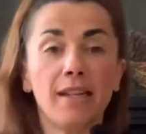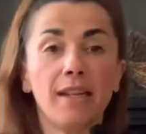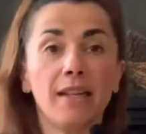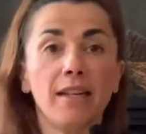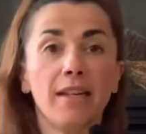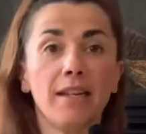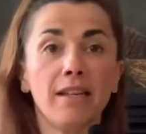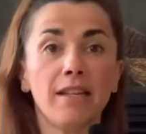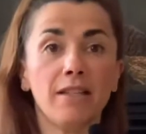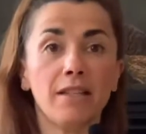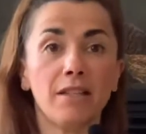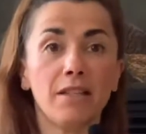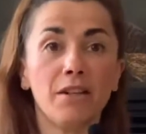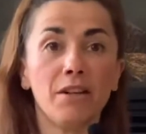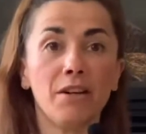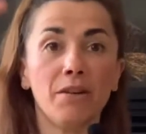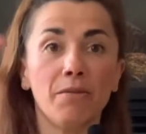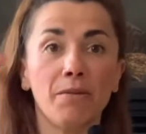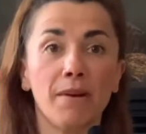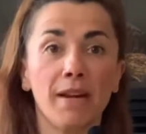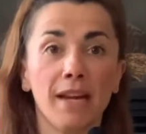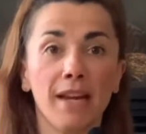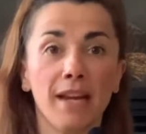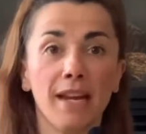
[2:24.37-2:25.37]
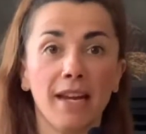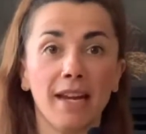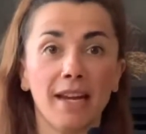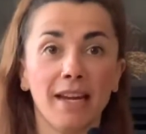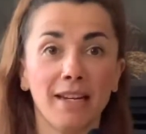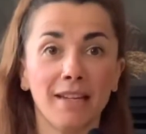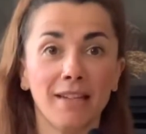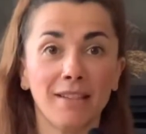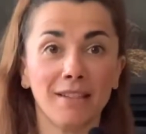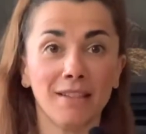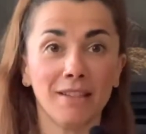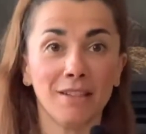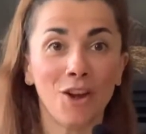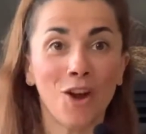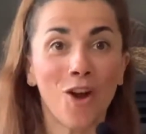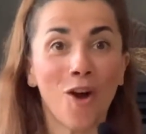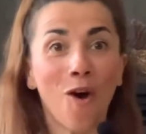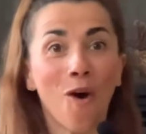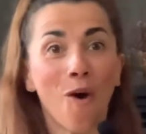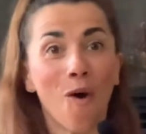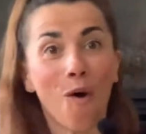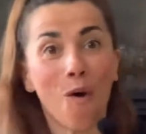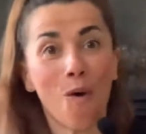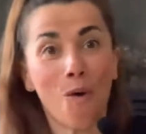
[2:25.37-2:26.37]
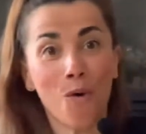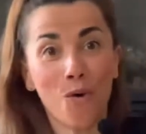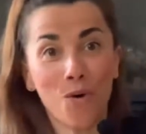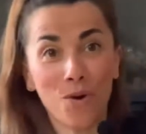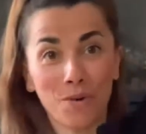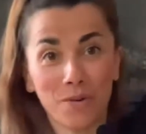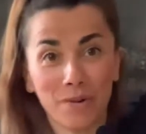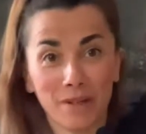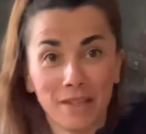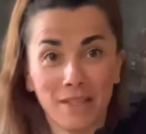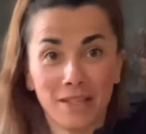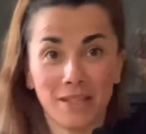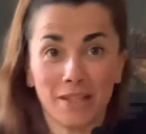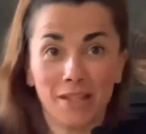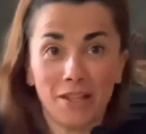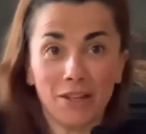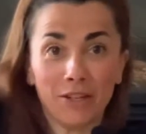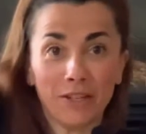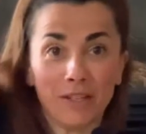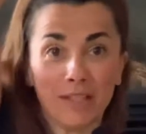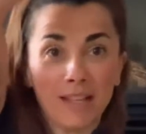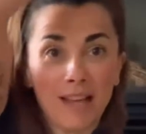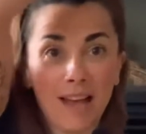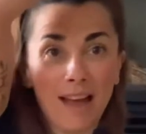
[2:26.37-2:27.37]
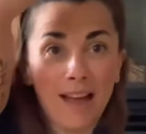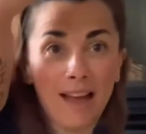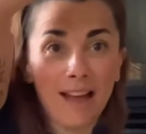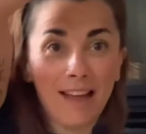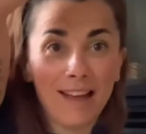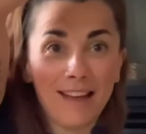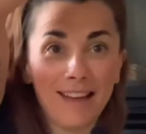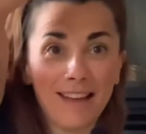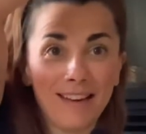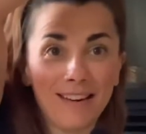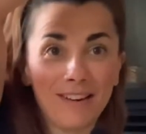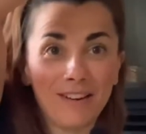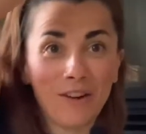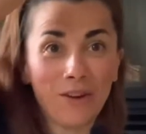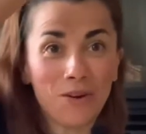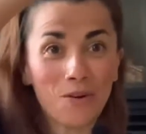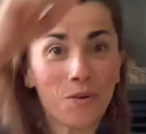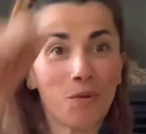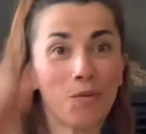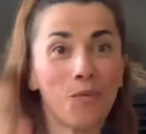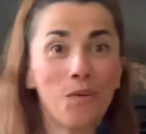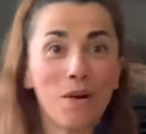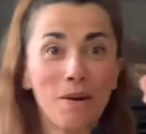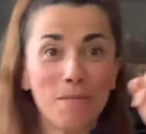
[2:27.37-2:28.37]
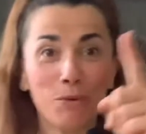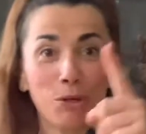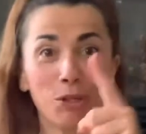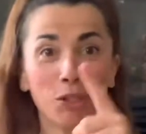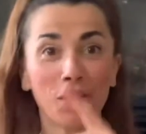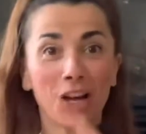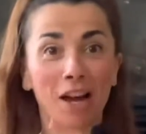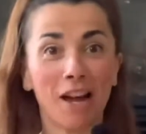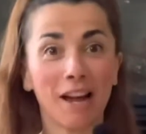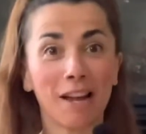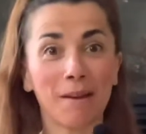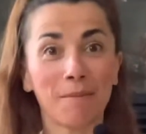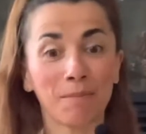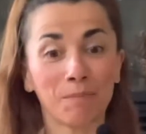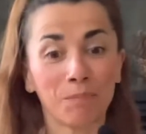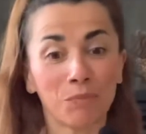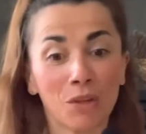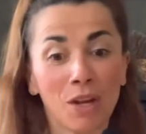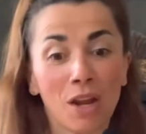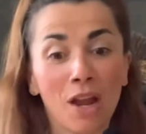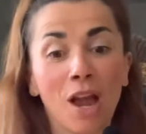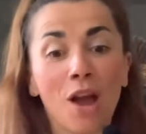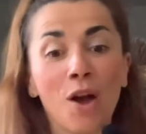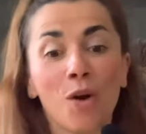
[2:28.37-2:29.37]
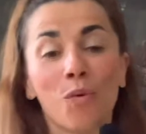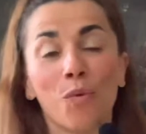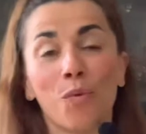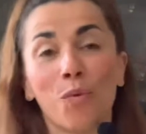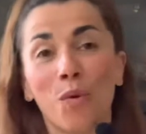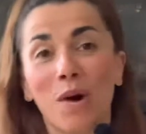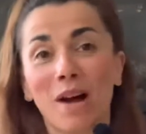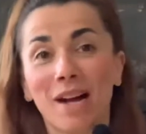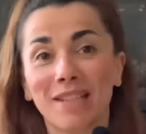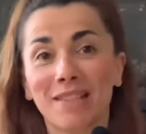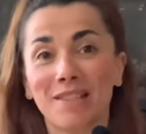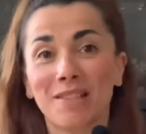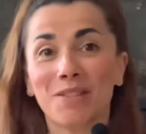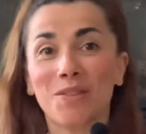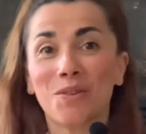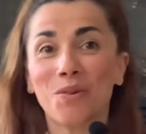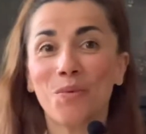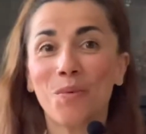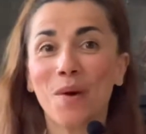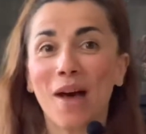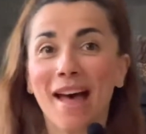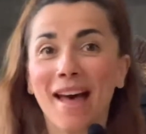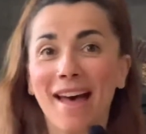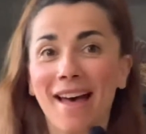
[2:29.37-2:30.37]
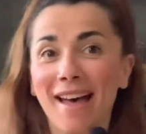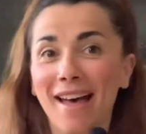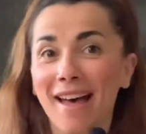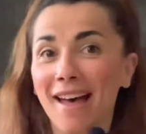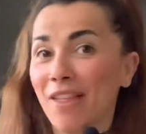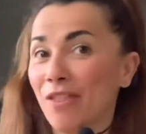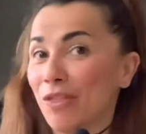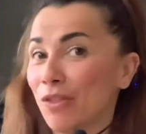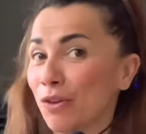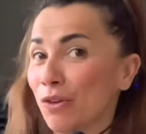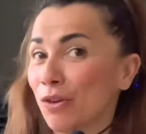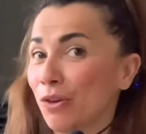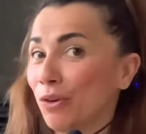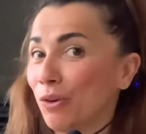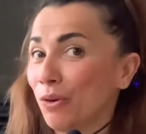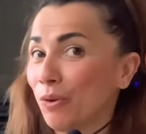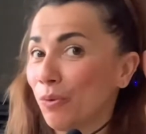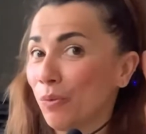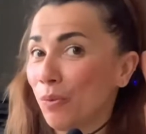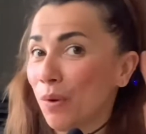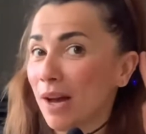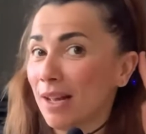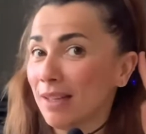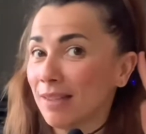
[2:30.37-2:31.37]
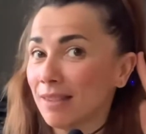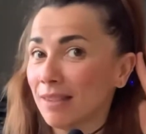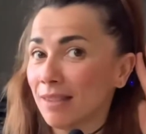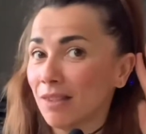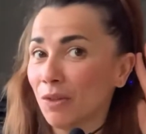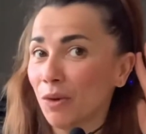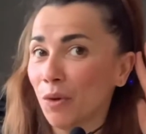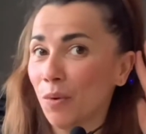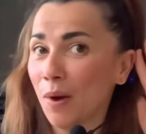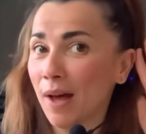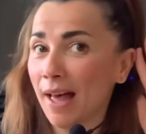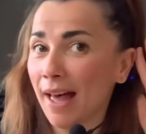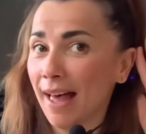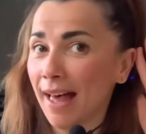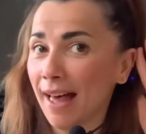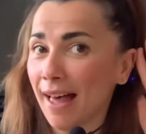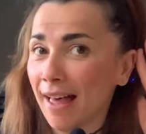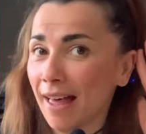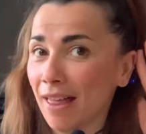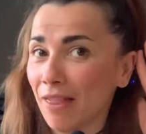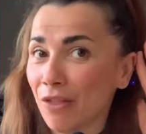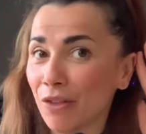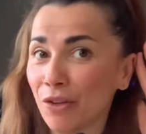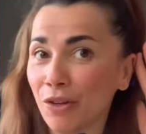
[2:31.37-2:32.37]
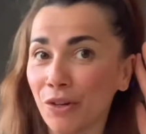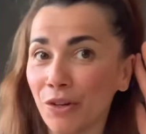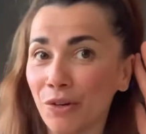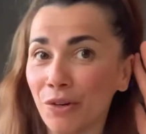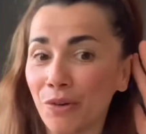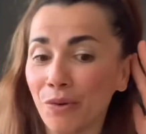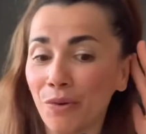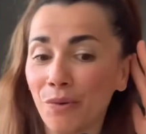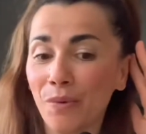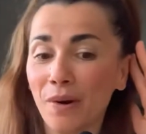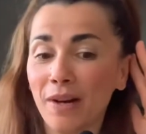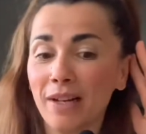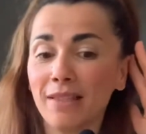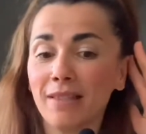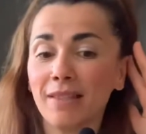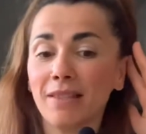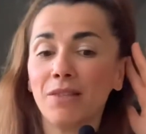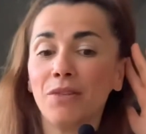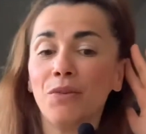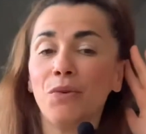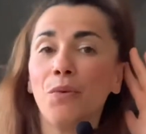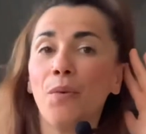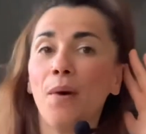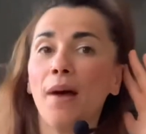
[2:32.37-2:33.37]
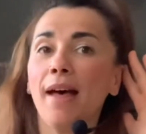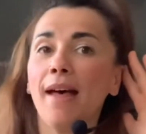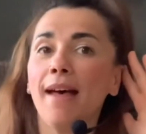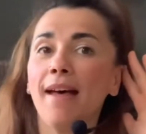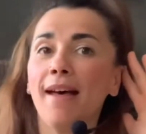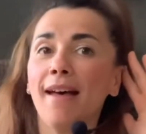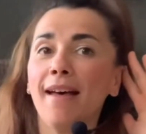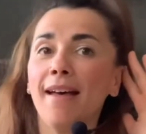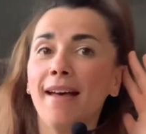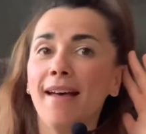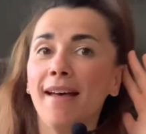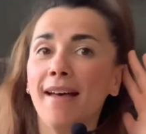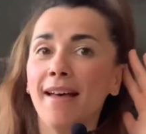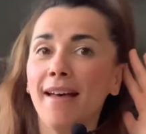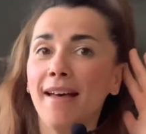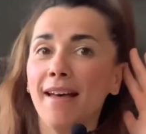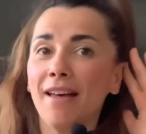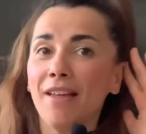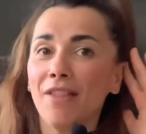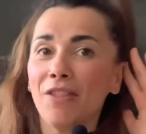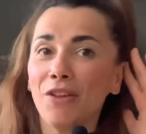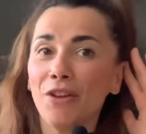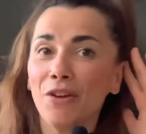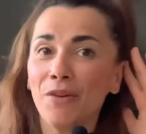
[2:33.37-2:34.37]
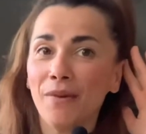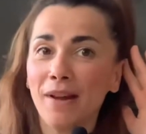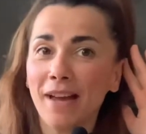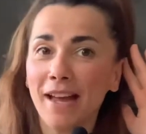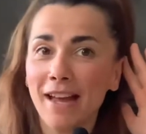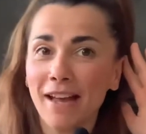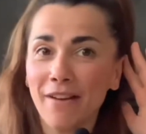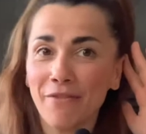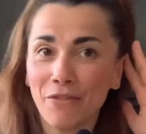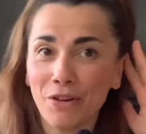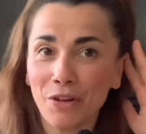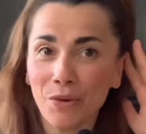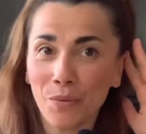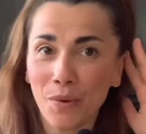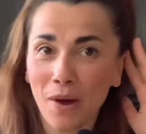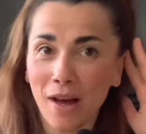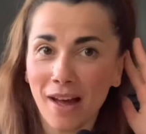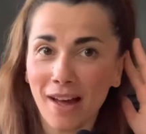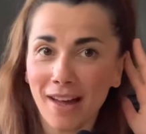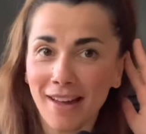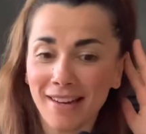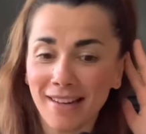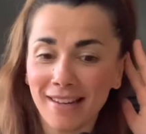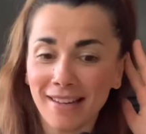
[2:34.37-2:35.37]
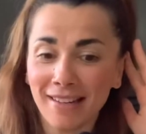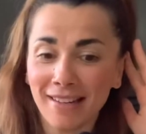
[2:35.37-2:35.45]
Is there rain? Or is there sun? One more time. What's the weather? What's the weather? What's the weather, everyone?